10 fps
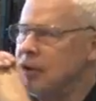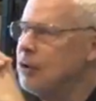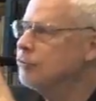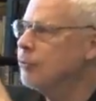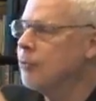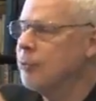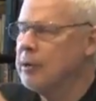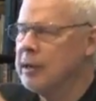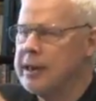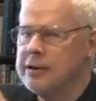Those were
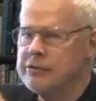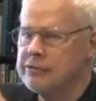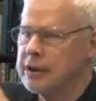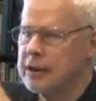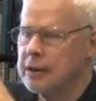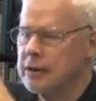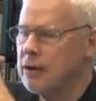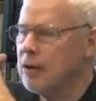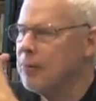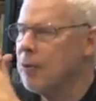really interesting.
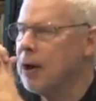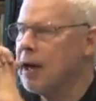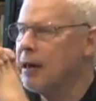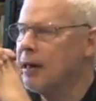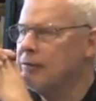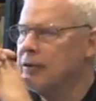Oh boy, I like